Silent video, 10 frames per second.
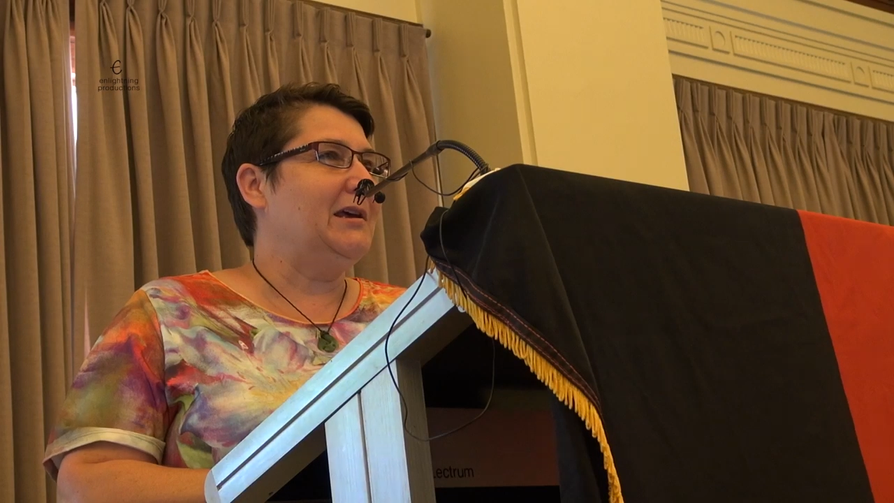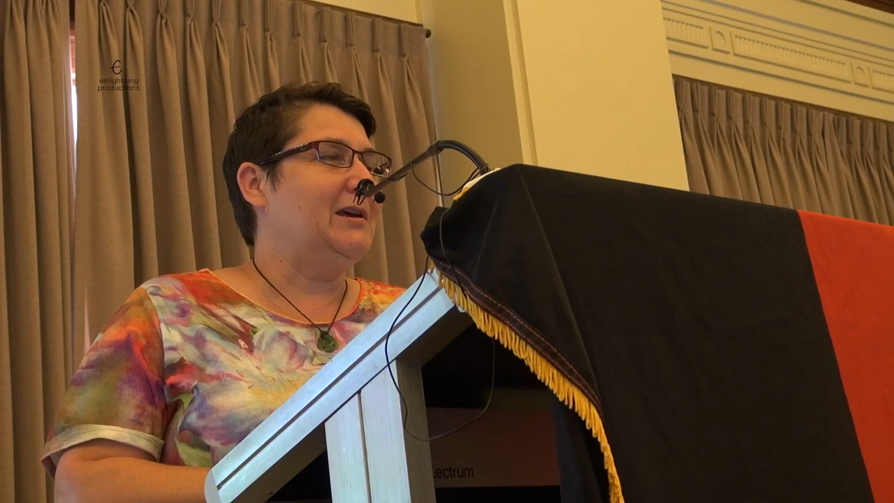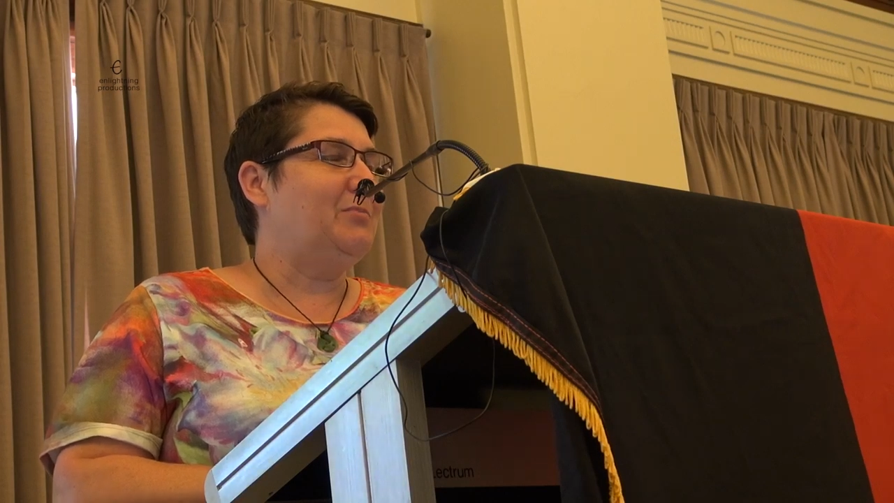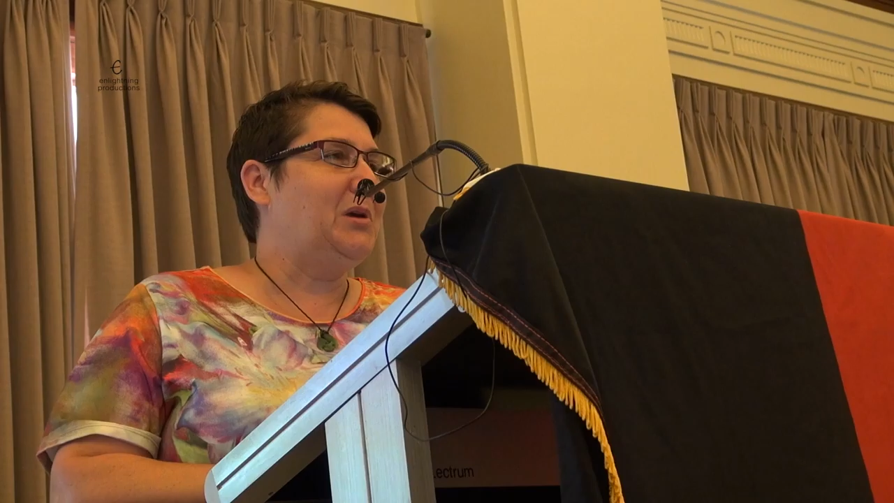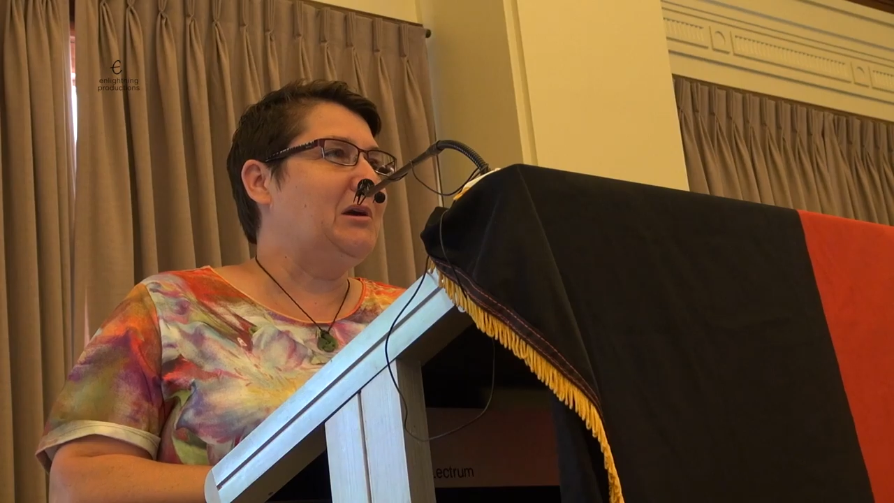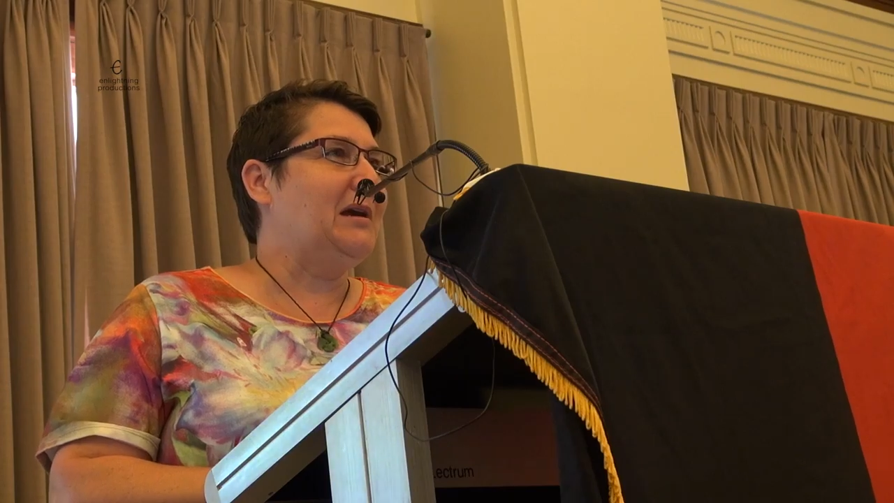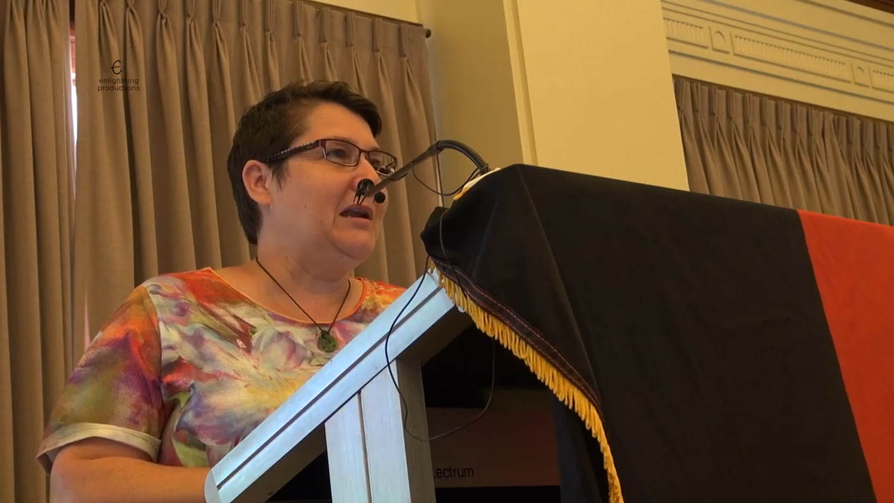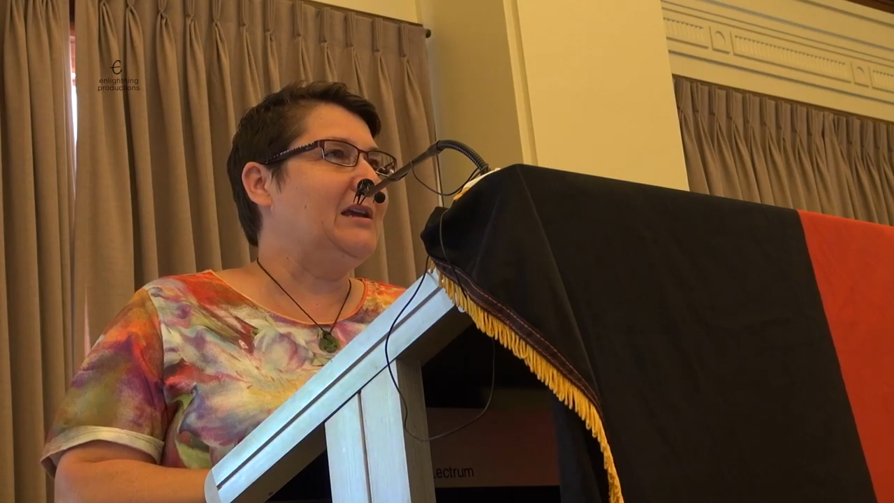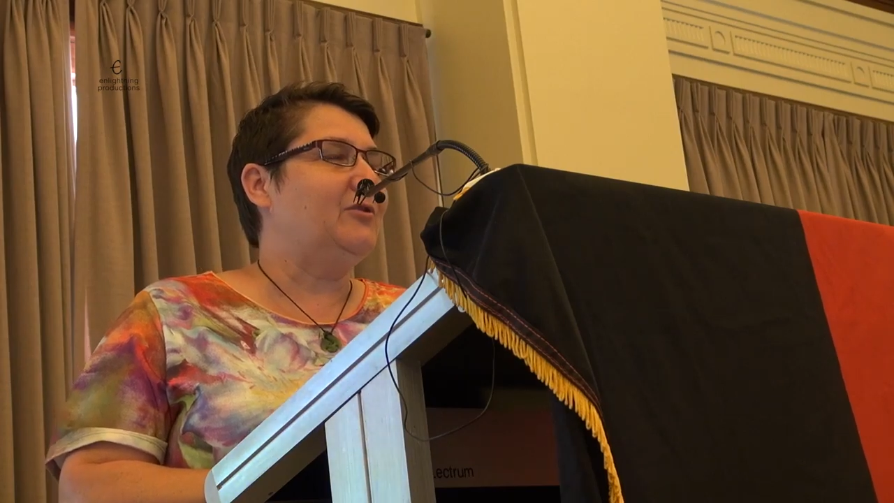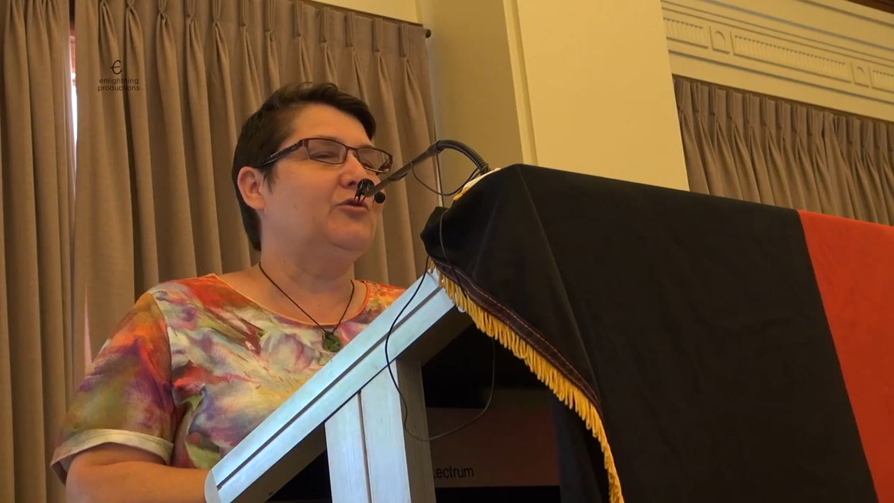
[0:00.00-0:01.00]
uh, Pierre
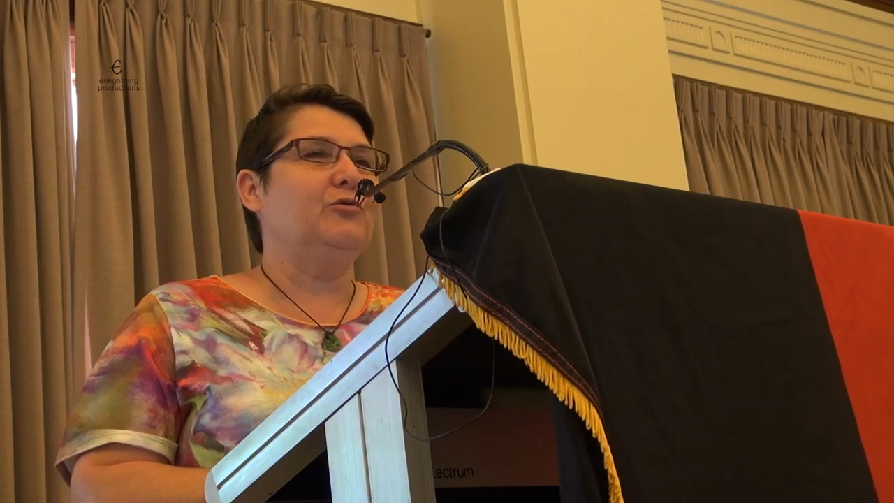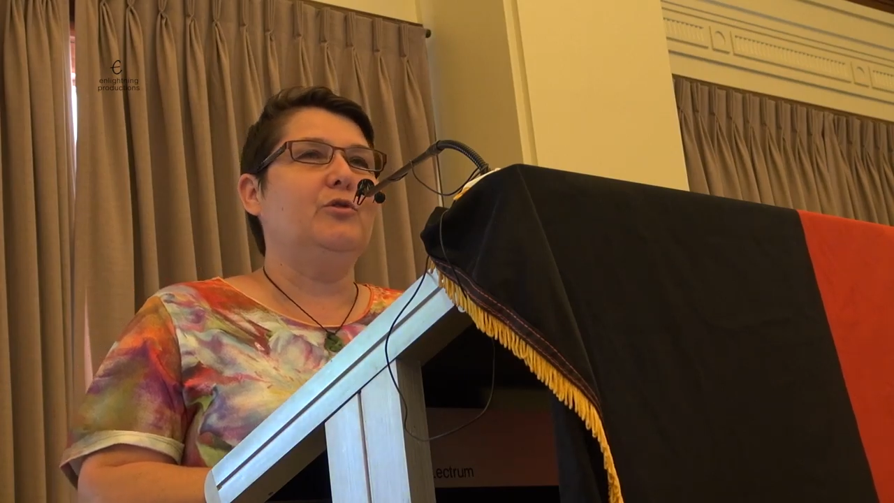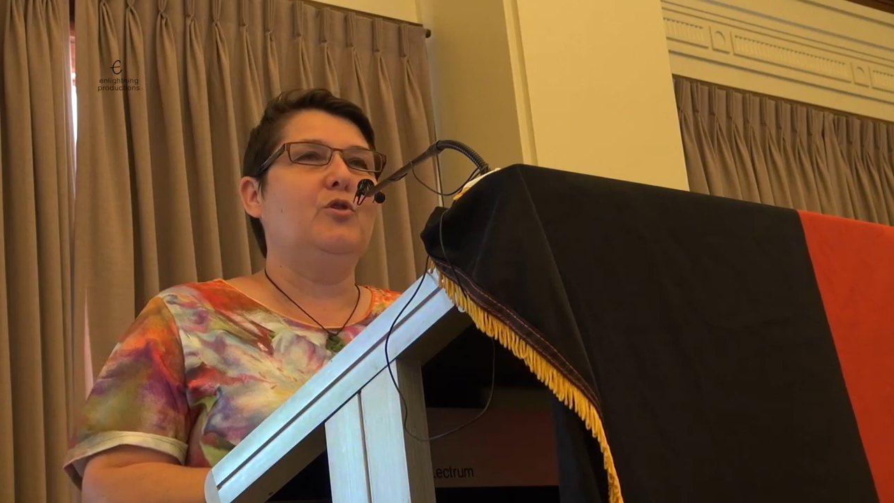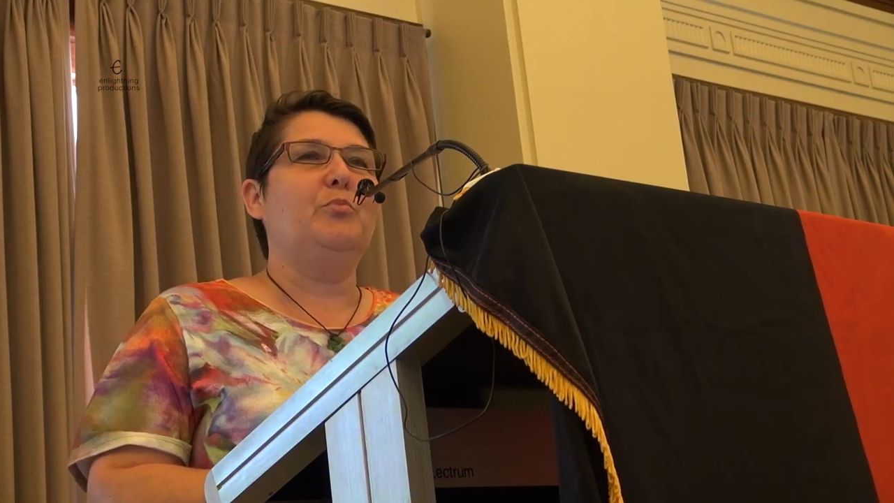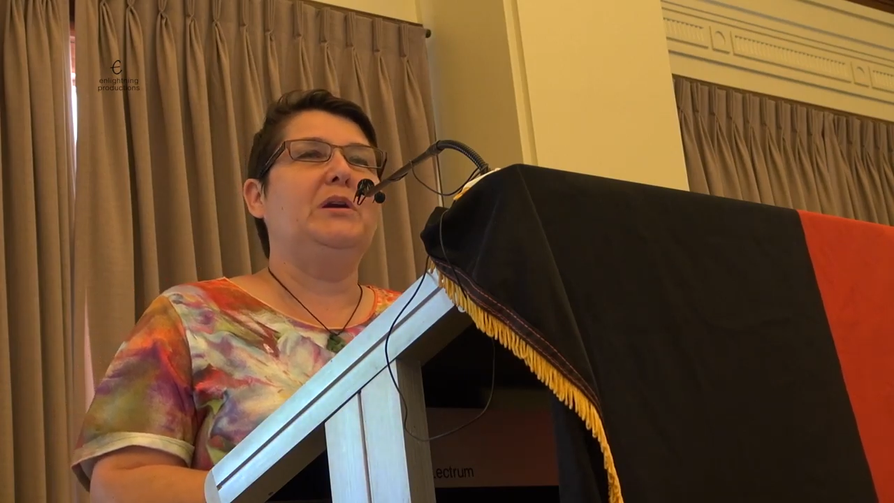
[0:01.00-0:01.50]
Elliott Trudeau